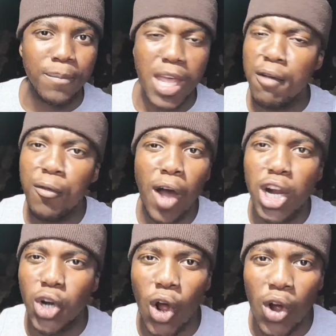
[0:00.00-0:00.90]
If we
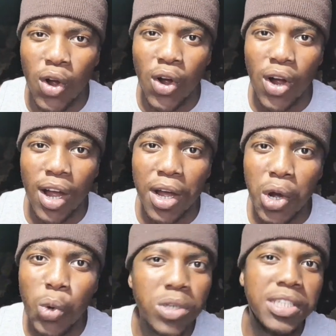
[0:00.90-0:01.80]
are wrong,
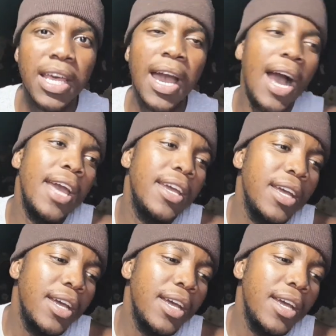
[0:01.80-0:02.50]
we'll say, hi,